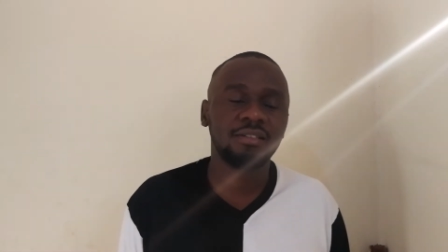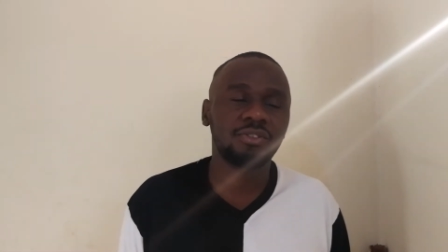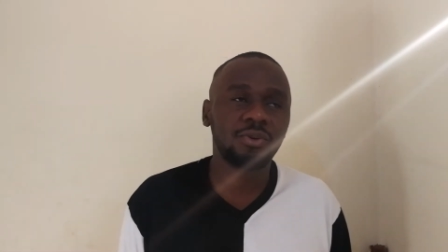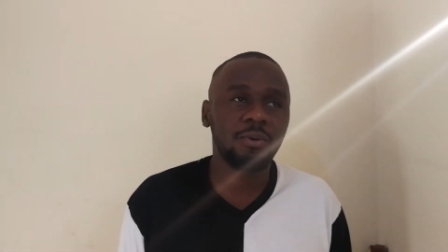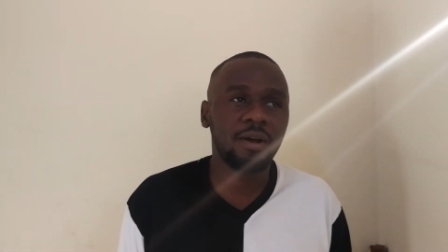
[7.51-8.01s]

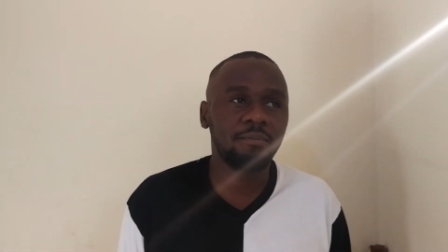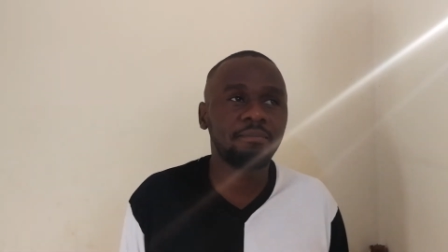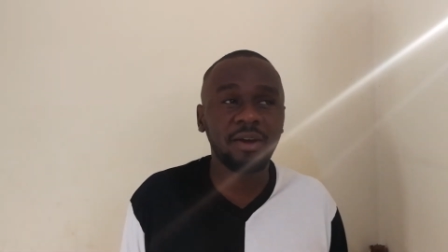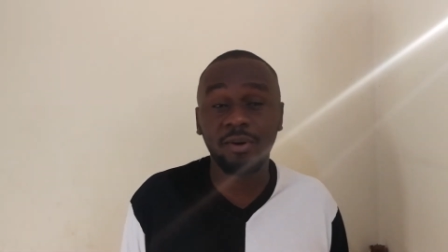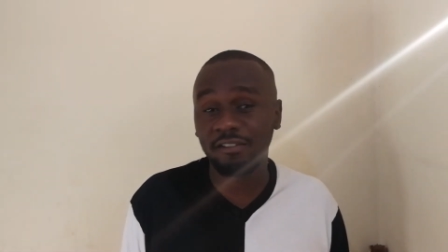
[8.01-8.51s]
So
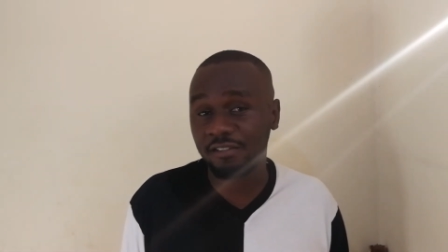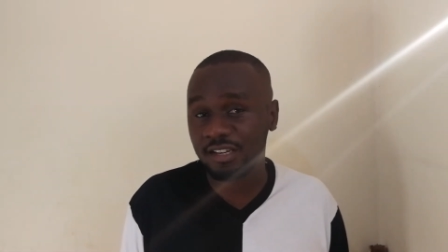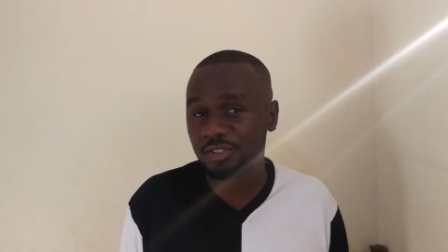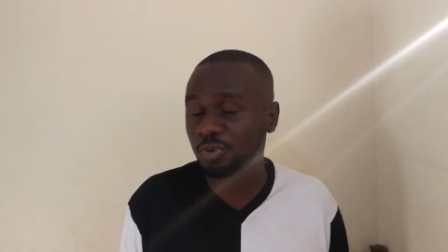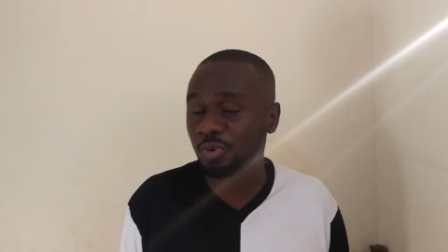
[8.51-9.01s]
my wife
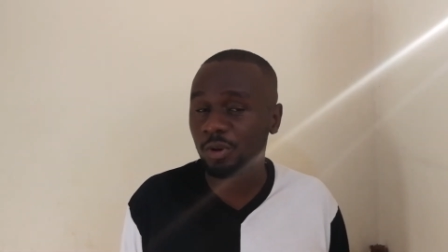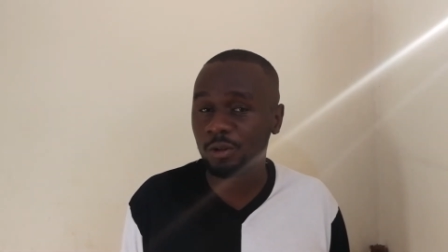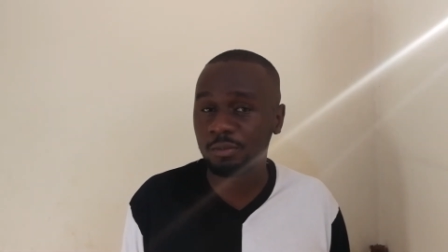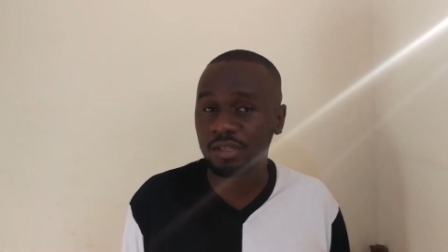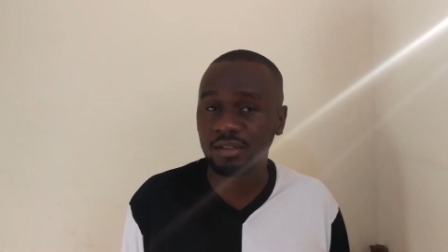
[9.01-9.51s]
gets to
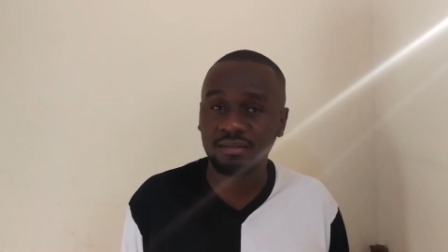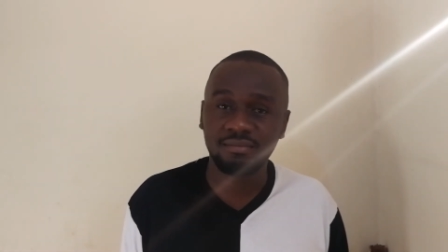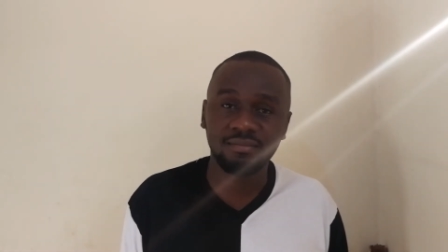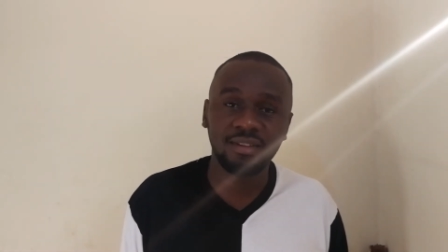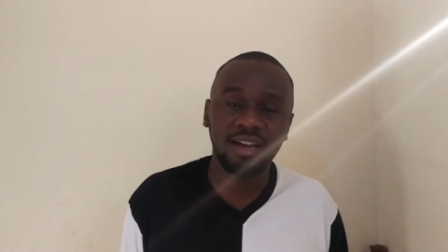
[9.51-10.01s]
call me
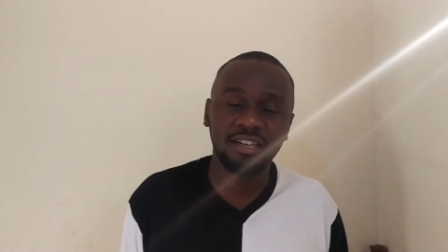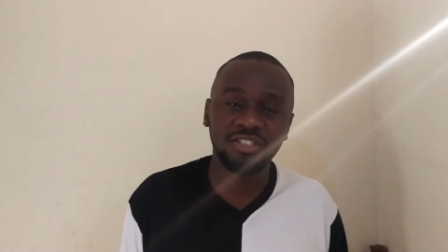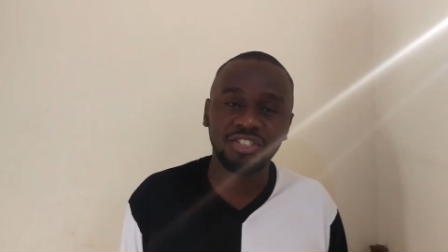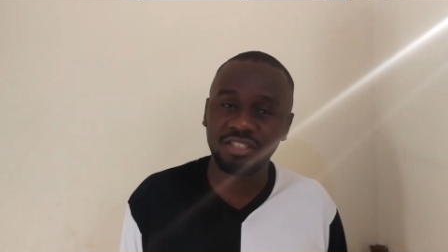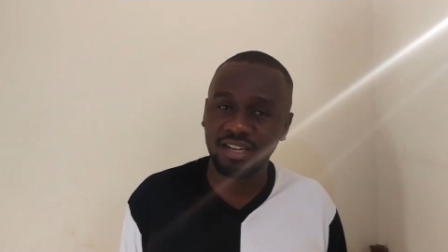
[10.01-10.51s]

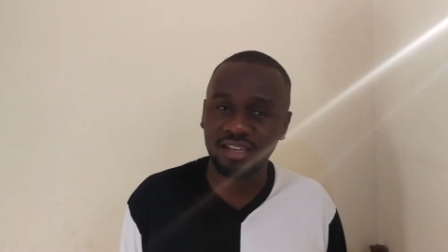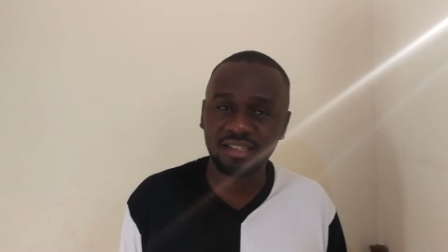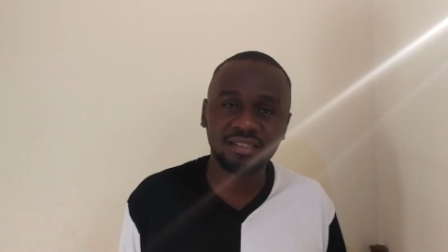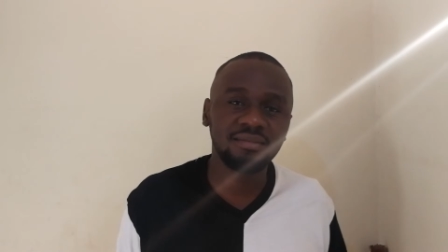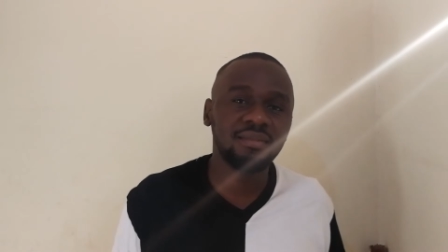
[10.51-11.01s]
and she's
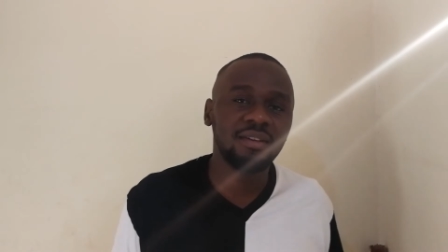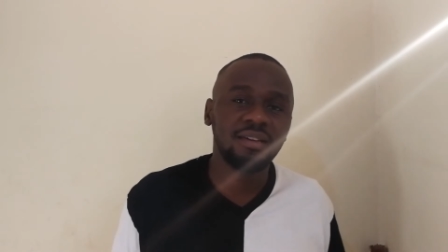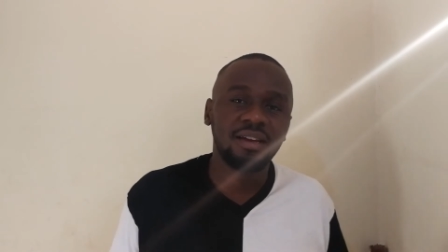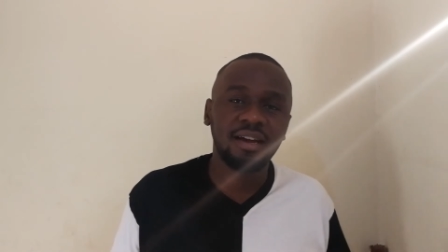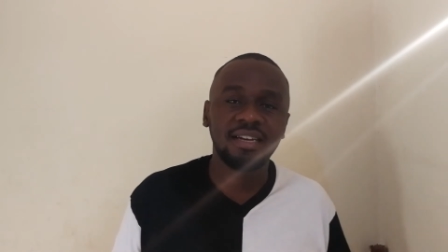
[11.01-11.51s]
like,
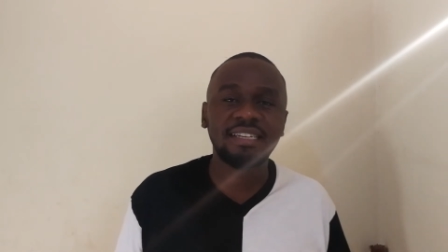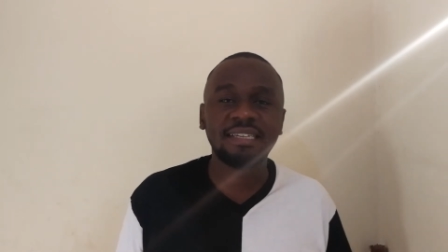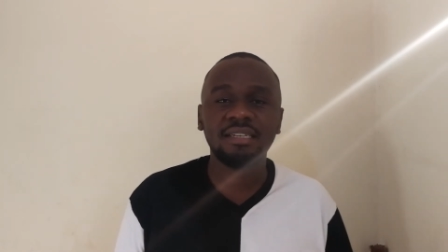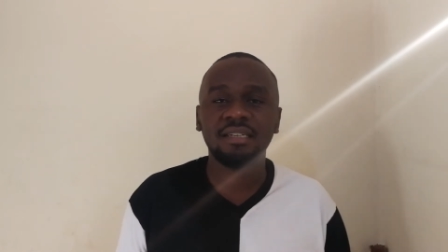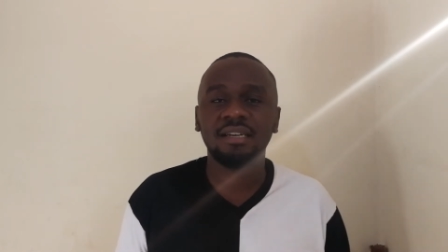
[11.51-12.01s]

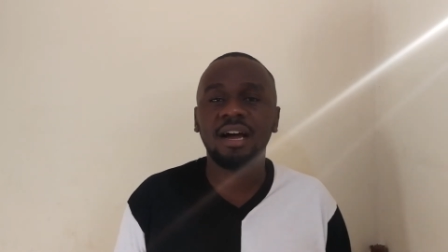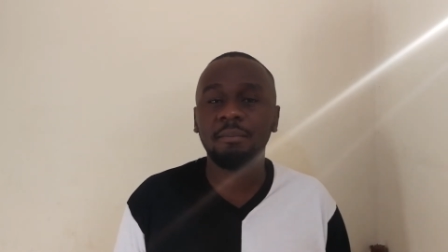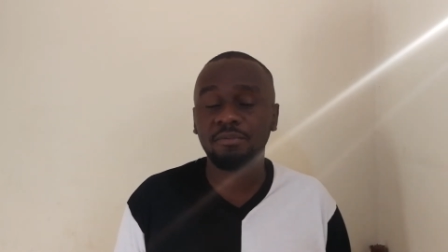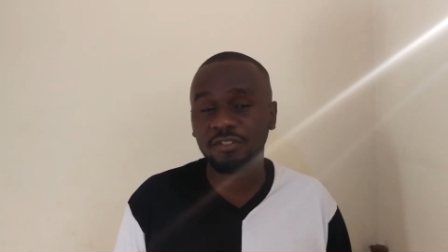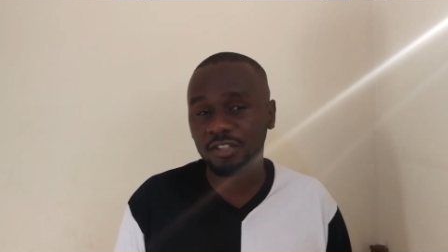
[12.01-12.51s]
honey,
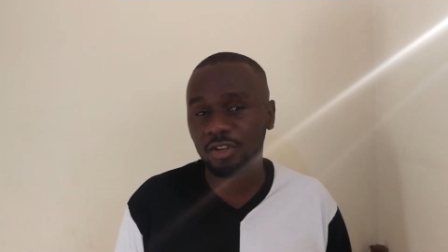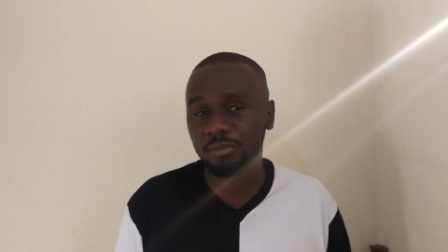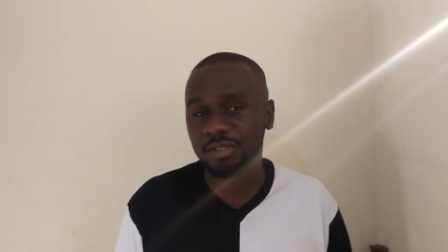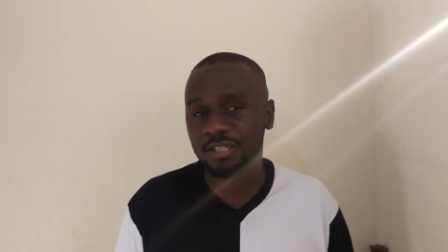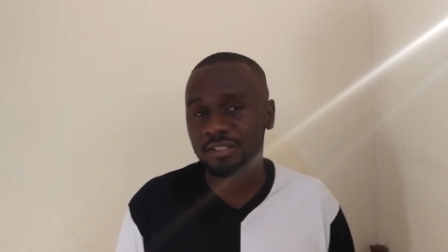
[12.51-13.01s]
I'm 50
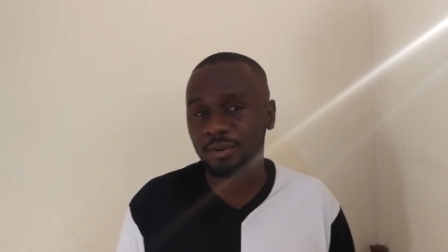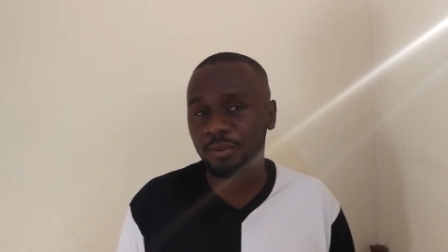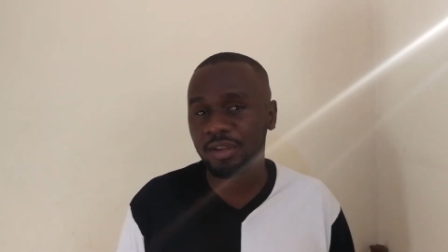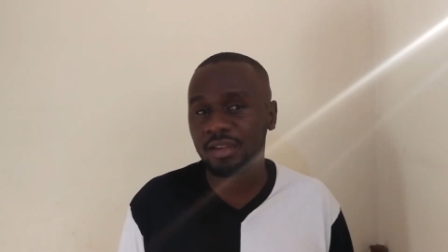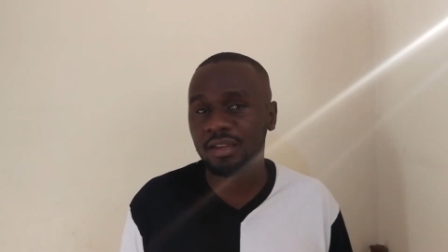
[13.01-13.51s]
kilometers
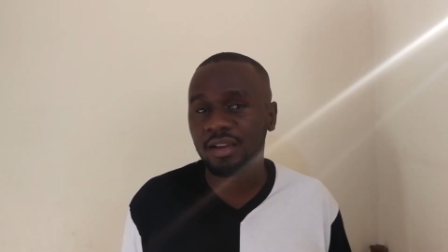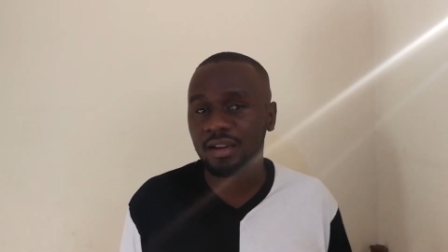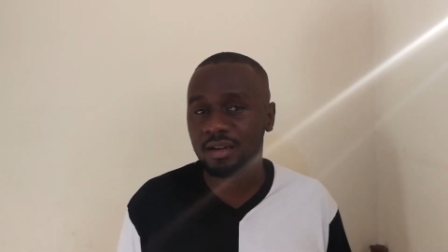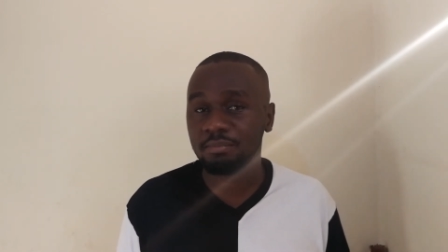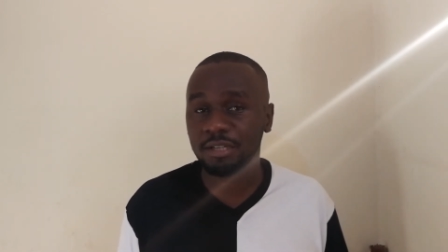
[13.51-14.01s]
away,
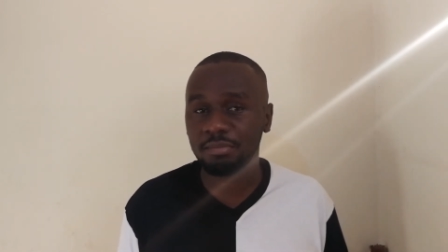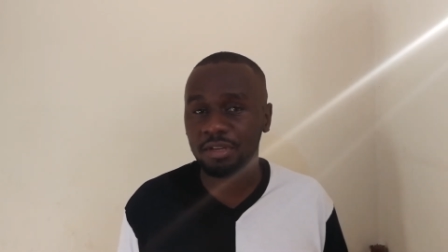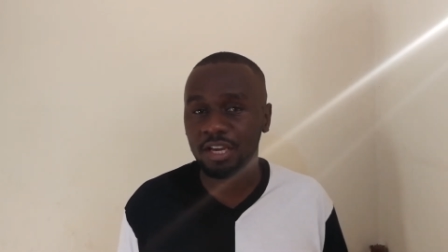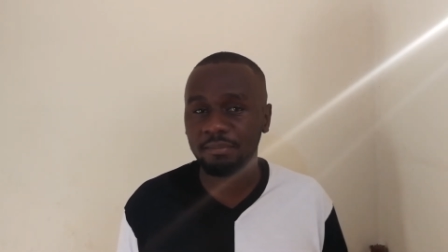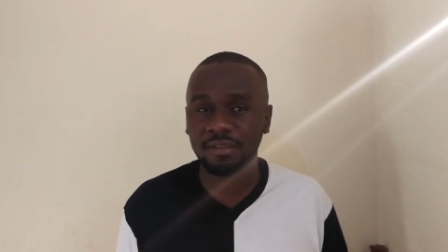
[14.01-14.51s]
come pick
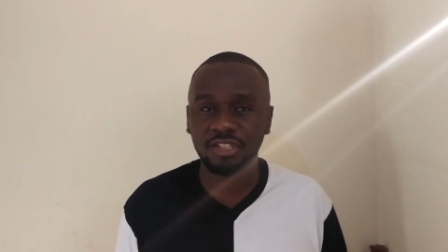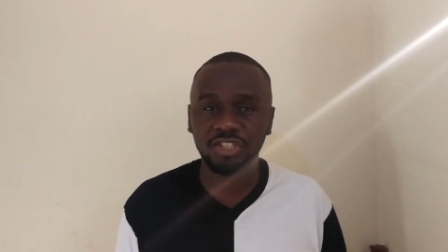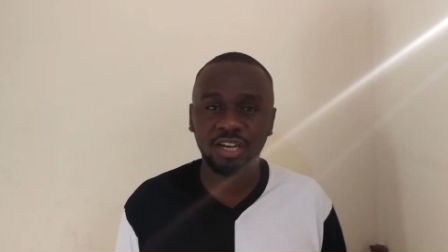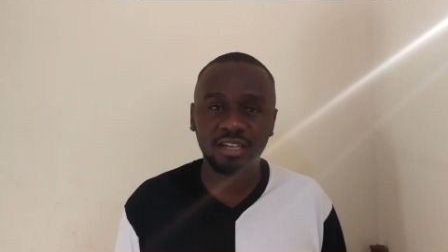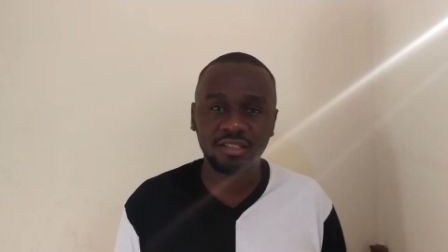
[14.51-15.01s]
me up. Then
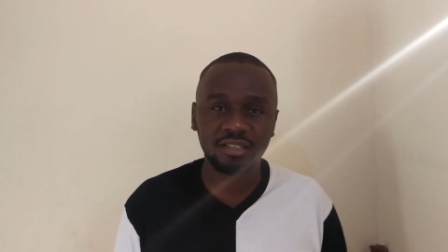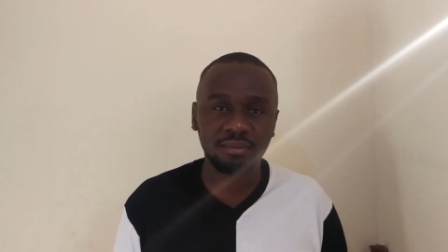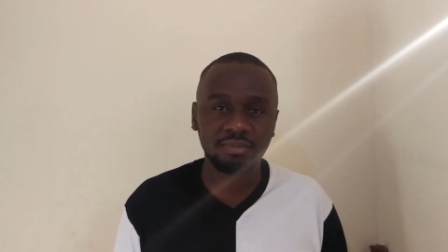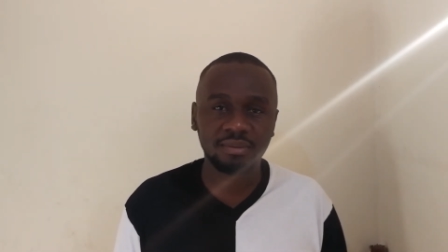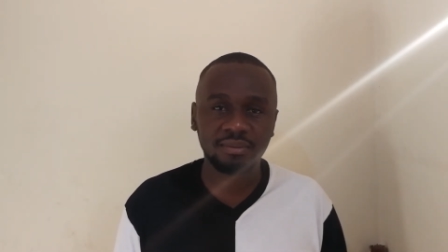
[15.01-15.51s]
she hangs up.